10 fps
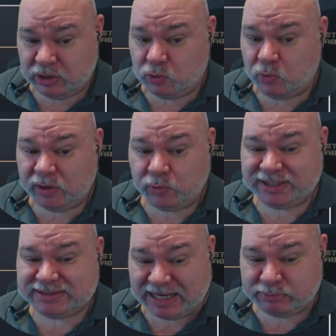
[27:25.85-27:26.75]
When we
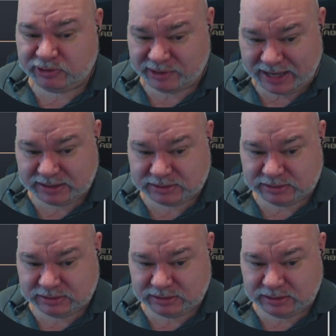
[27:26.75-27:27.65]
double that,
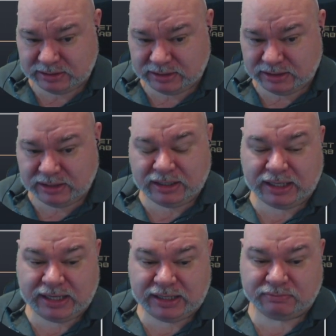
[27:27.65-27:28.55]
it